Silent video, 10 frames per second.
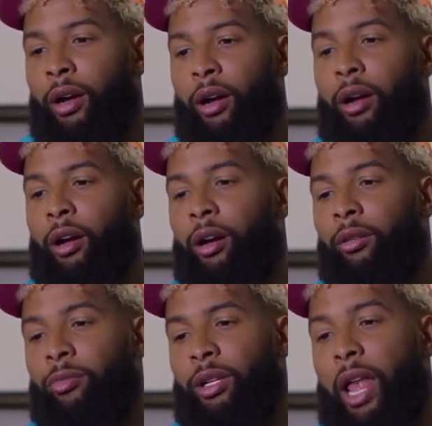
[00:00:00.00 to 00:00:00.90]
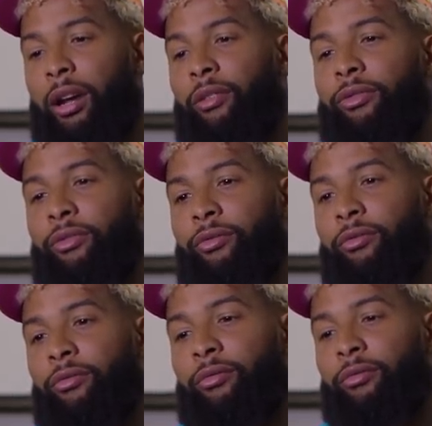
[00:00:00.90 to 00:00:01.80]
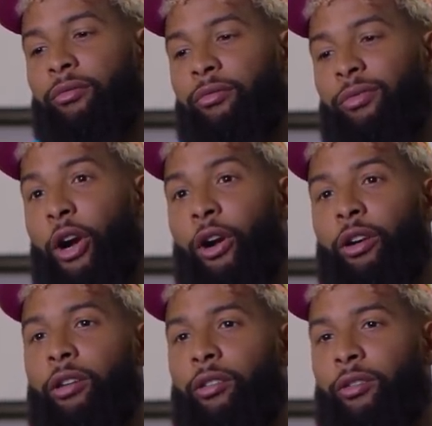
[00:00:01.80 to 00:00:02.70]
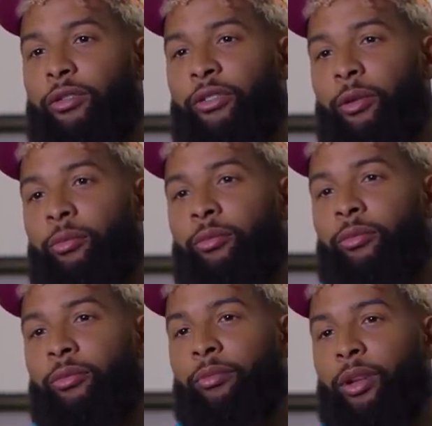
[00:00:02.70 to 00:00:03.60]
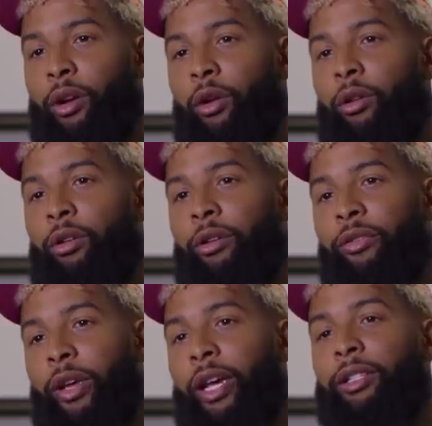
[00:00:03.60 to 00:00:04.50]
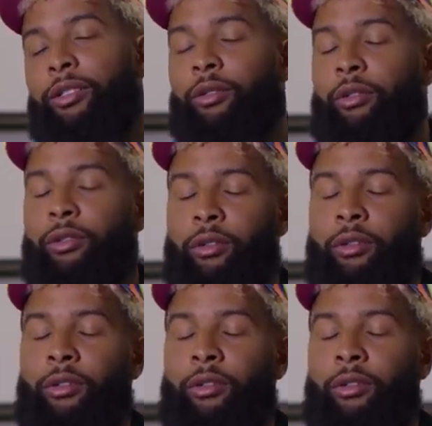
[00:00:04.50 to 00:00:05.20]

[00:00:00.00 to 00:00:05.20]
A lot of hurt from, you know, the fans, the